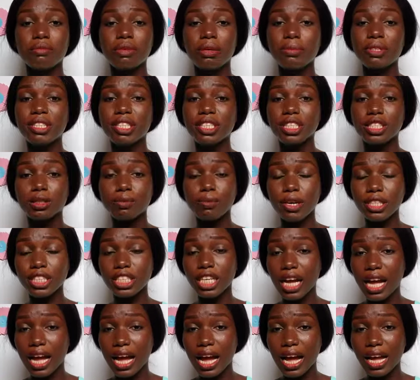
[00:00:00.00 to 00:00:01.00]
maybe the
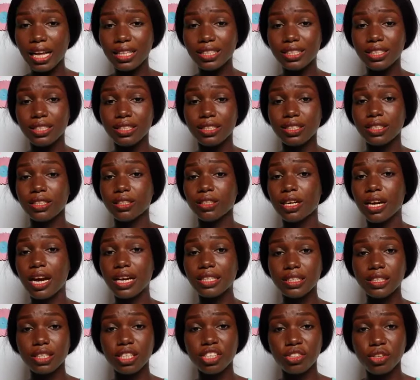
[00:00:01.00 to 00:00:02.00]
dispatcher had
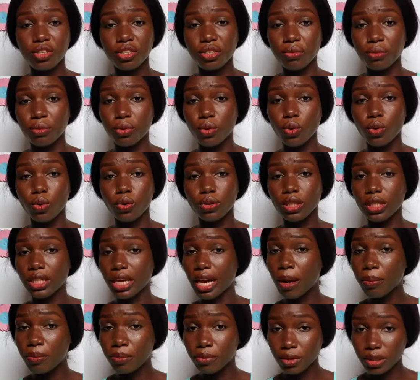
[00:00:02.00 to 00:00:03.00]
accident on the road, it
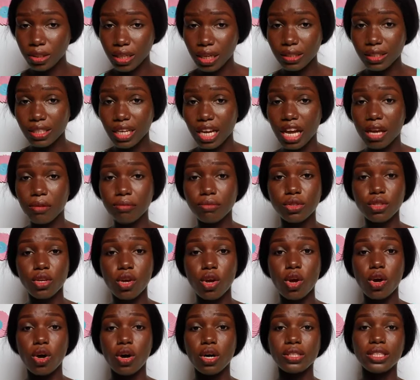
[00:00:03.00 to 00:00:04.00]
happens at times,
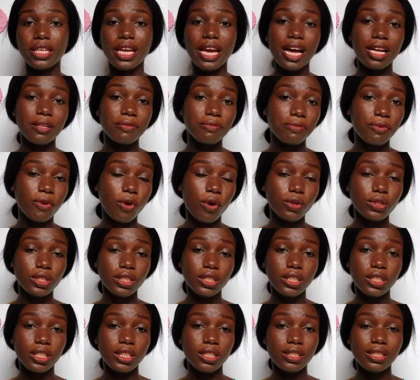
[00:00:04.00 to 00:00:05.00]
or they had
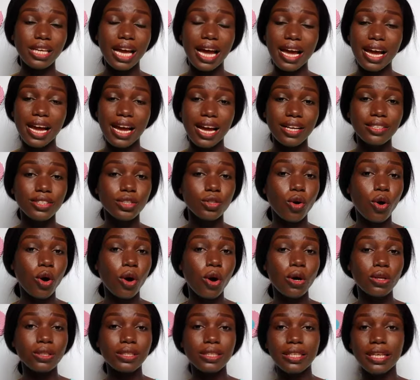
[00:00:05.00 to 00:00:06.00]
faulty tires,
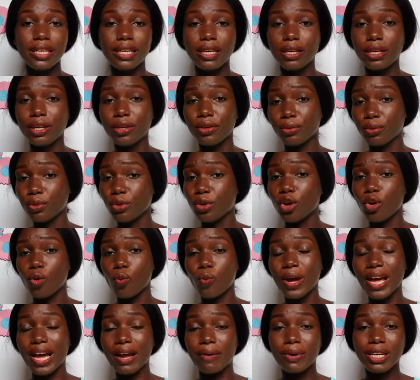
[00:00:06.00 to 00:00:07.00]
or they
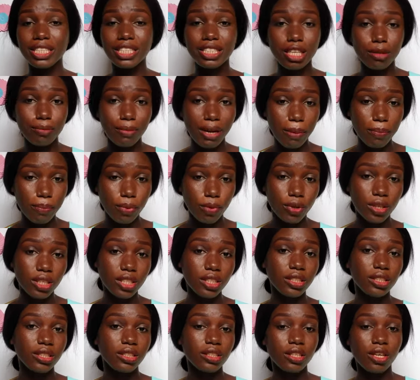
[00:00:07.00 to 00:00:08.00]
were arrested by
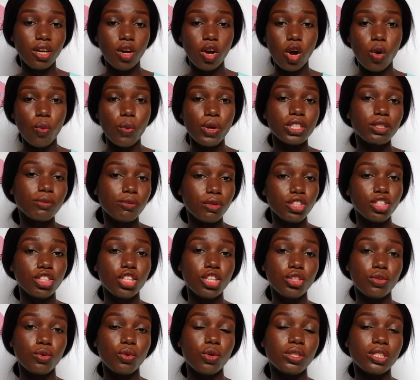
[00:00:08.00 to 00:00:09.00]
police, always make
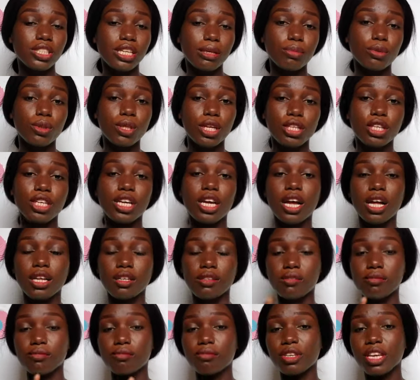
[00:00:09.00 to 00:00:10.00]
sure you know on time so that you can
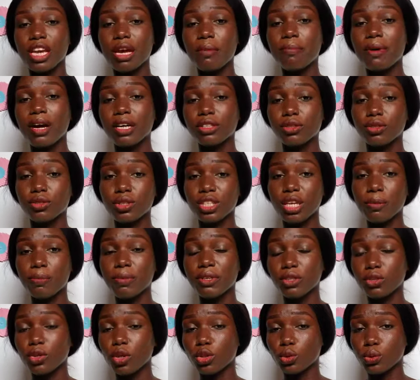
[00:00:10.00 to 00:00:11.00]
get back to
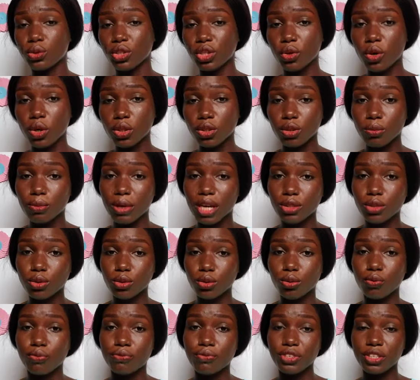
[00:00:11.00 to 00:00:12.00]
keep in touch with the customer
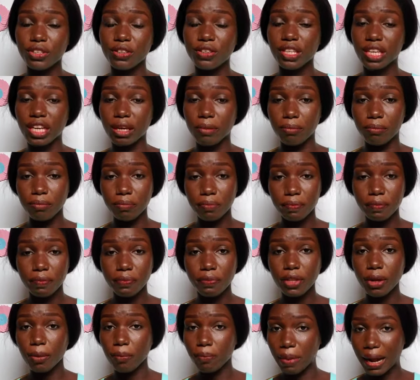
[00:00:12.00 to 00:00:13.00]
to feed them
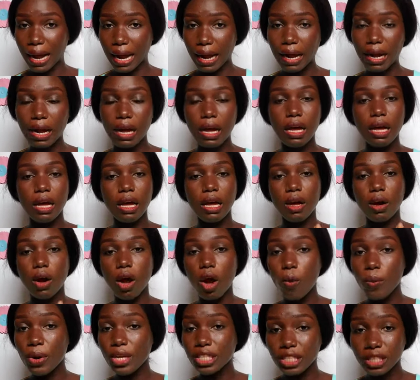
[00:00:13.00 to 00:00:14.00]
back.
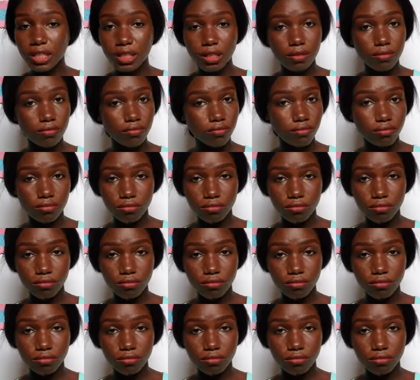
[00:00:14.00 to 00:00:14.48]
Always